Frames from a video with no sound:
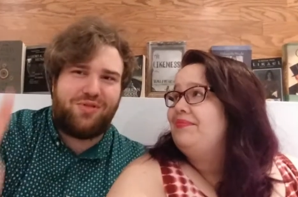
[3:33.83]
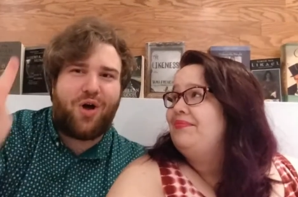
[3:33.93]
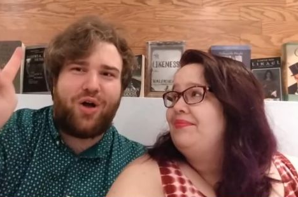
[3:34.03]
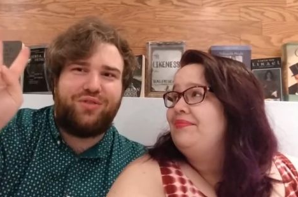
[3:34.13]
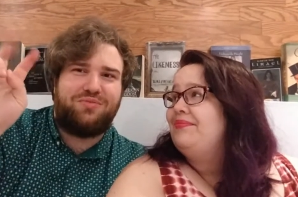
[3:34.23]

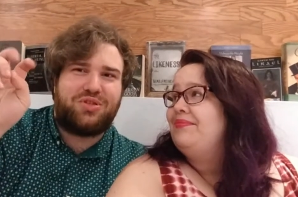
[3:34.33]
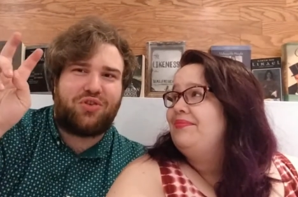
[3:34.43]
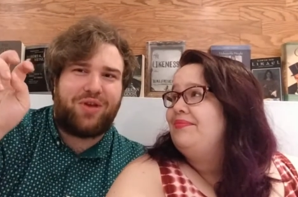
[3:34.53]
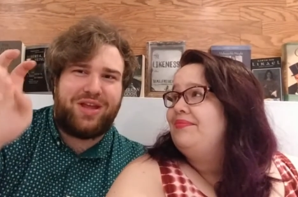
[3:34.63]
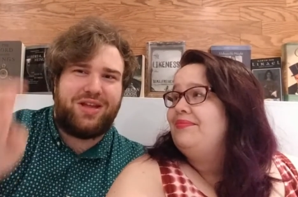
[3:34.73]
Speaker 1: on
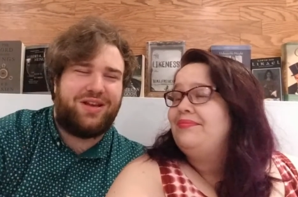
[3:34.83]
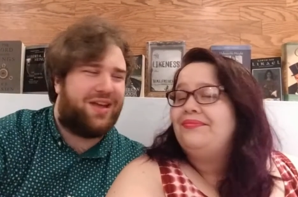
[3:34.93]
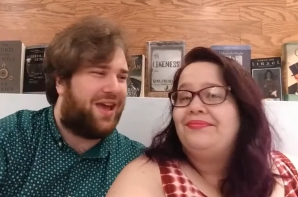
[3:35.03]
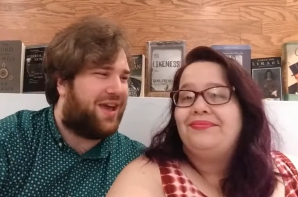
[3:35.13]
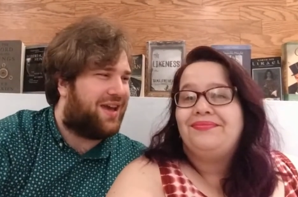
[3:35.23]
screen,
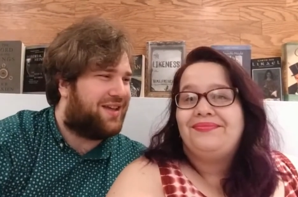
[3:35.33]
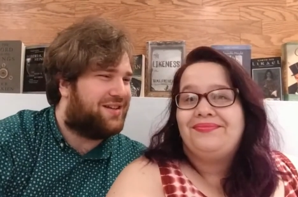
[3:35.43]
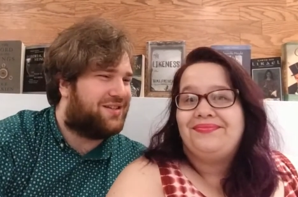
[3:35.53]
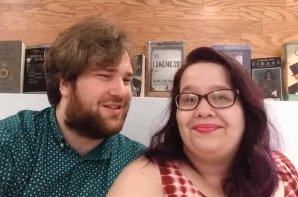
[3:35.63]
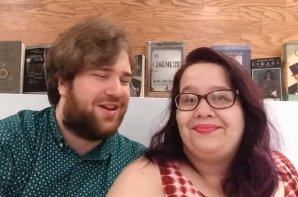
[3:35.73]

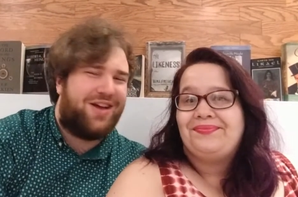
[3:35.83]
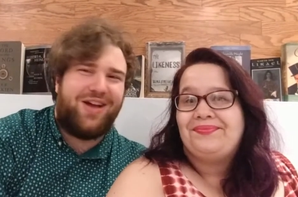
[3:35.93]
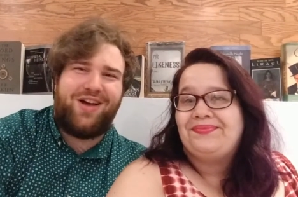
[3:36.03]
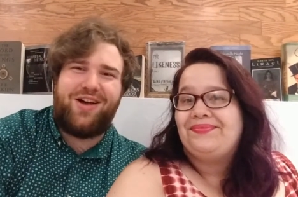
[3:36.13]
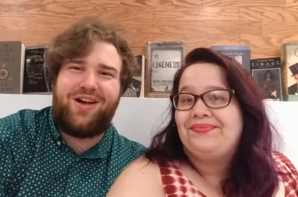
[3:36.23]
and
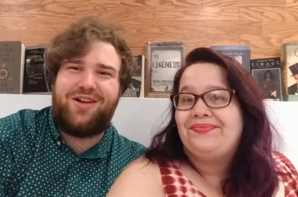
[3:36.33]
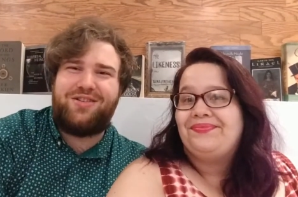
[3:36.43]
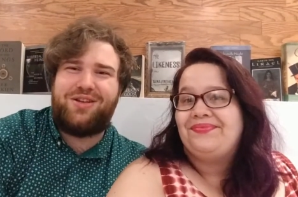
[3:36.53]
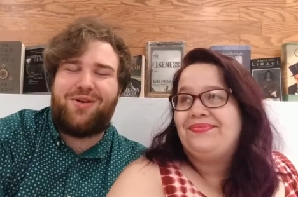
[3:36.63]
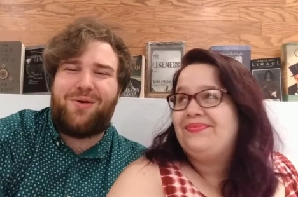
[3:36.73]
uh,
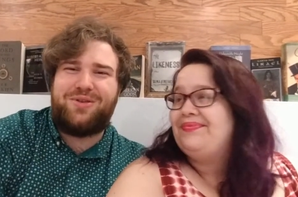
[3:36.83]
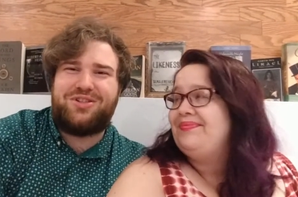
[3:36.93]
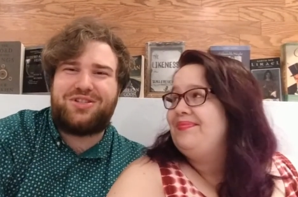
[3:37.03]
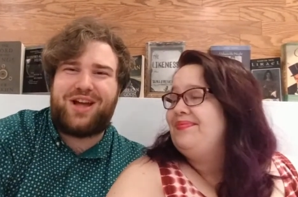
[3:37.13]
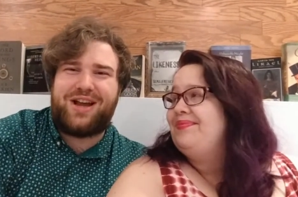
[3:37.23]
you know, always
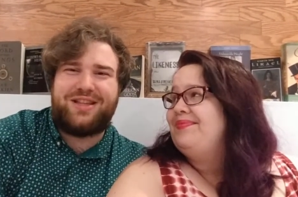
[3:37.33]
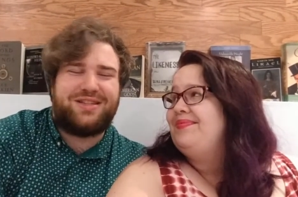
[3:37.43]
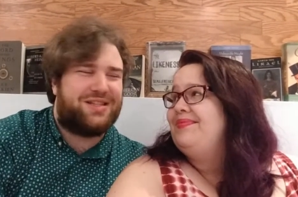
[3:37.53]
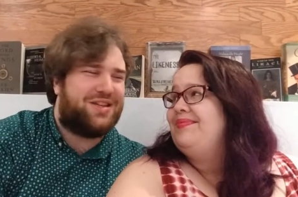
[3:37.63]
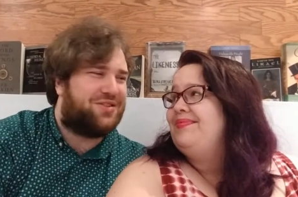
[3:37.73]
just kind of
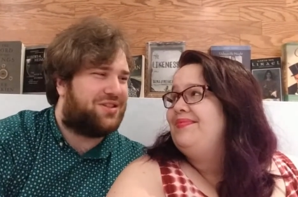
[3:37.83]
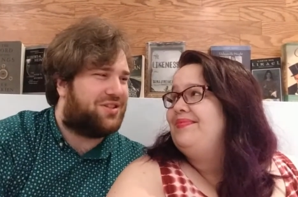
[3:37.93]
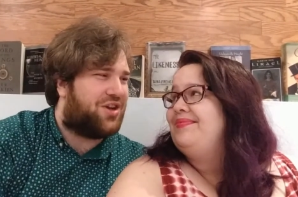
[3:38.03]
steals the